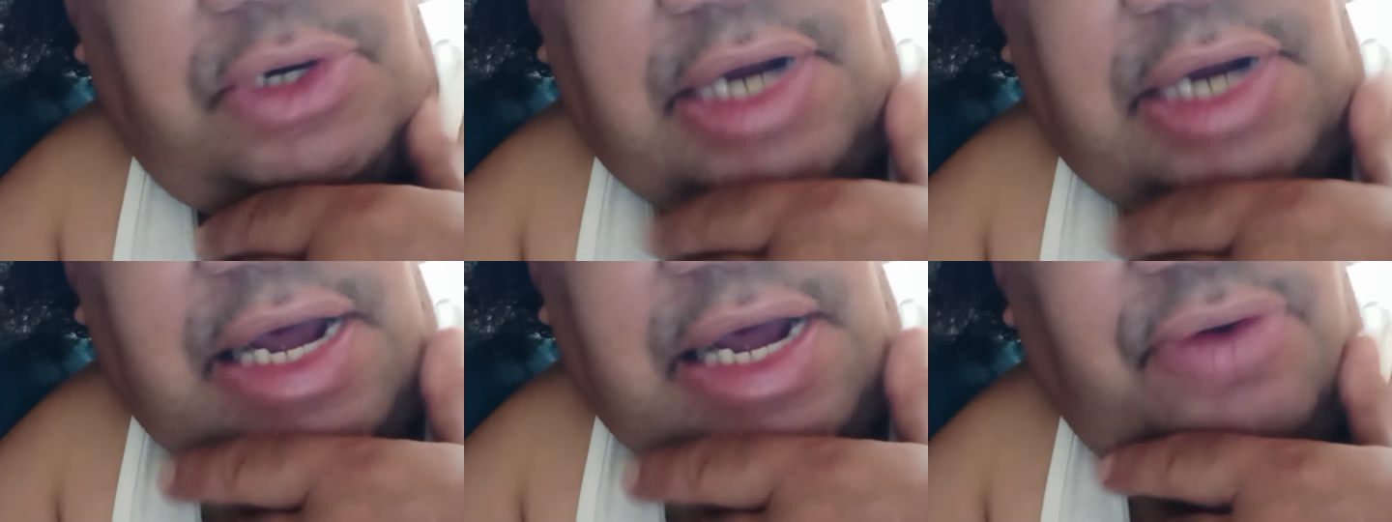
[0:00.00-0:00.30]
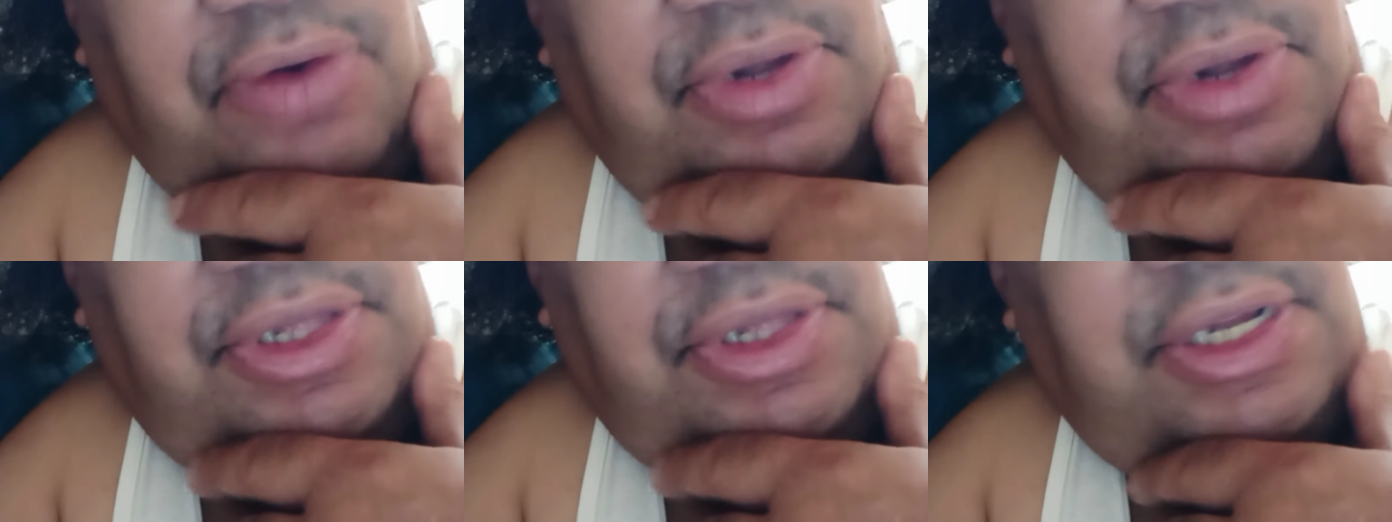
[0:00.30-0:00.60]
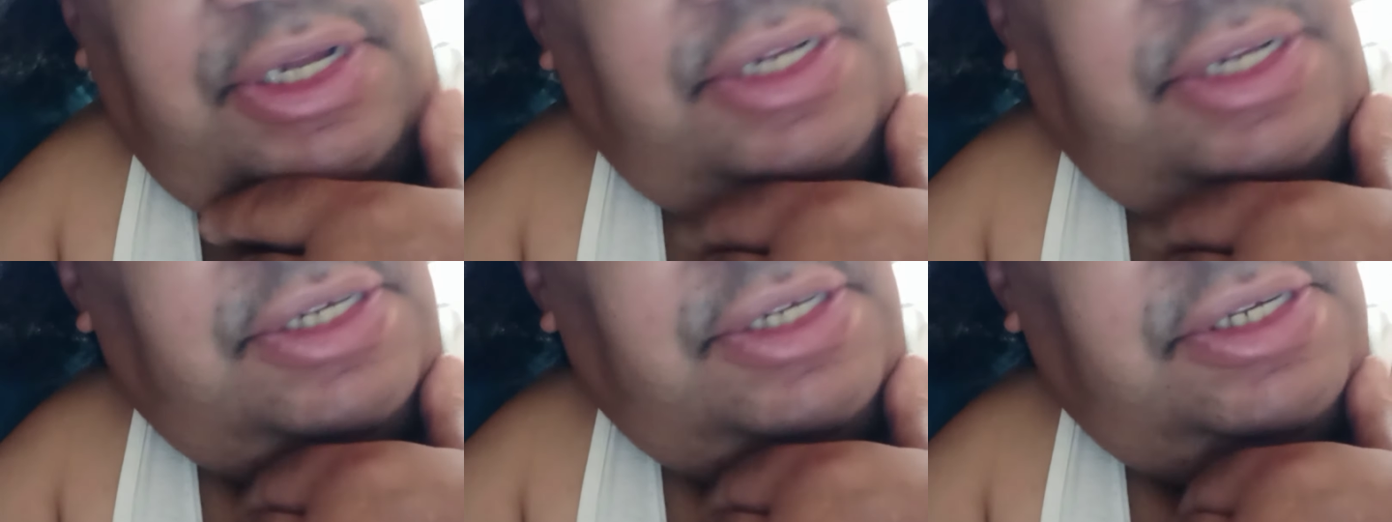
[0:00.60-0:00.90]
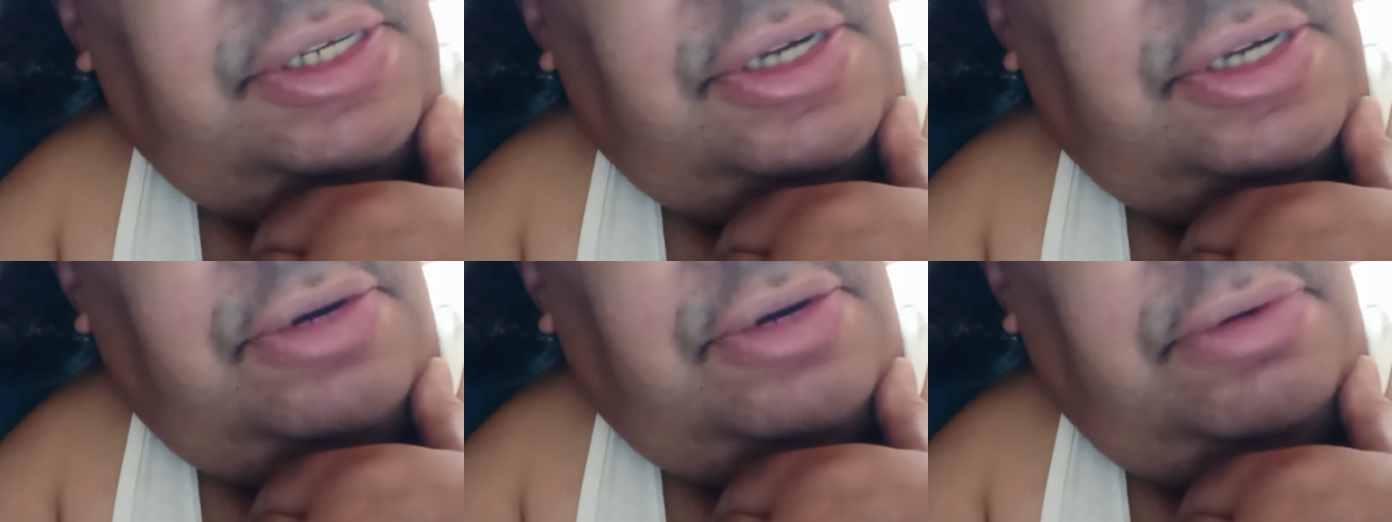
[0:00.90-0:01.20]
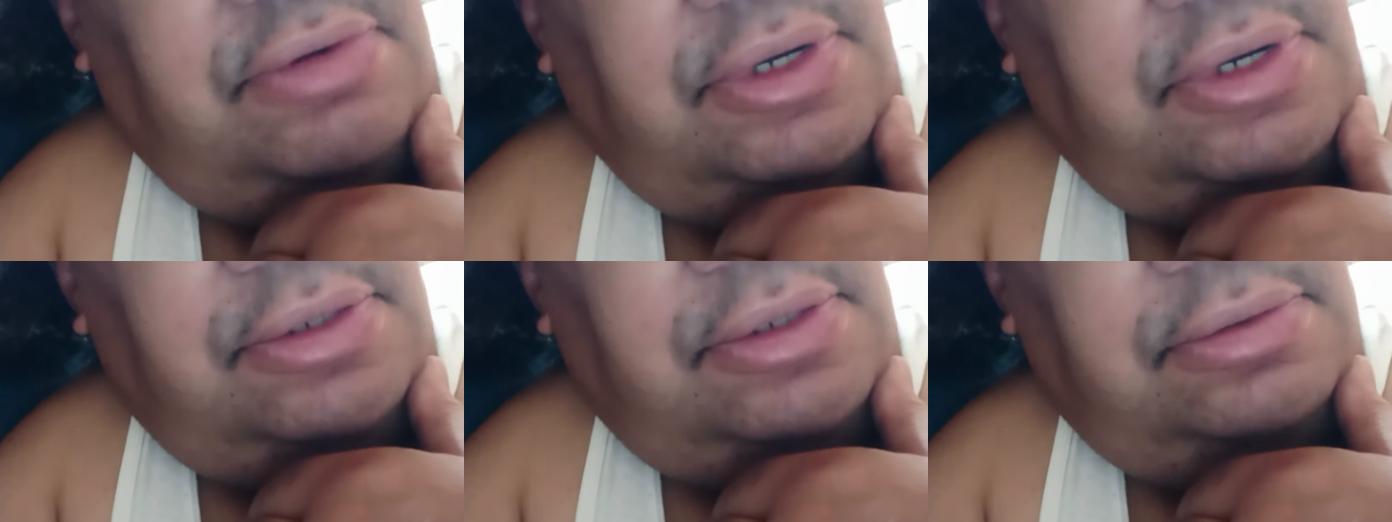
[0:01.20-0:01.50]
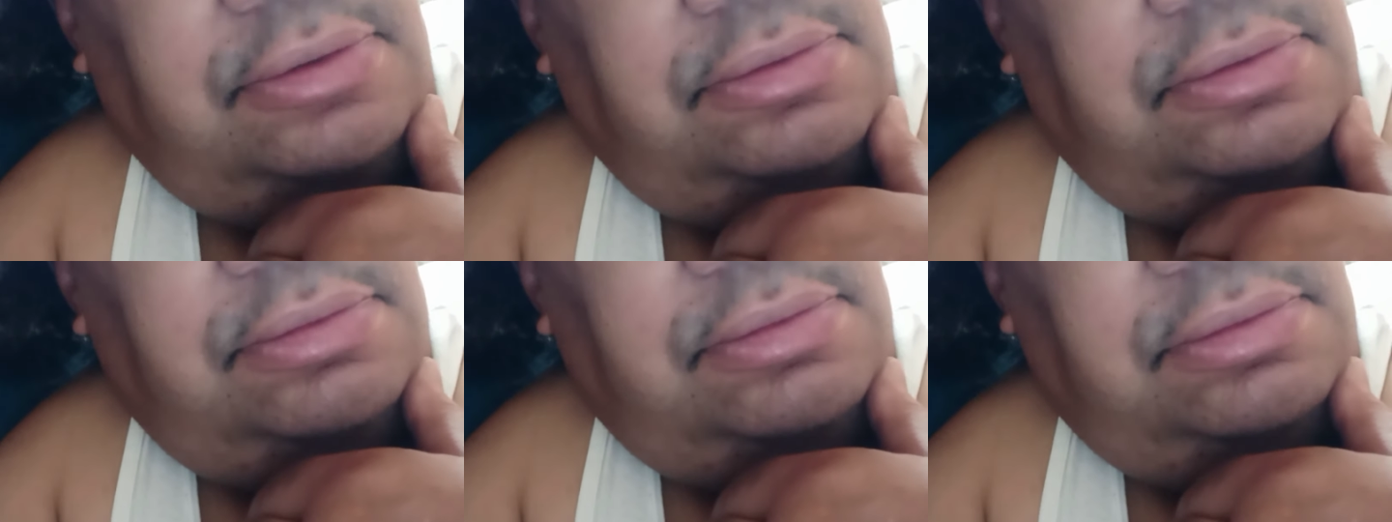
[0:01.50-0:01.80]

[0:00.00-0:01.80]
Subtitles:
how do I think this is gonna go?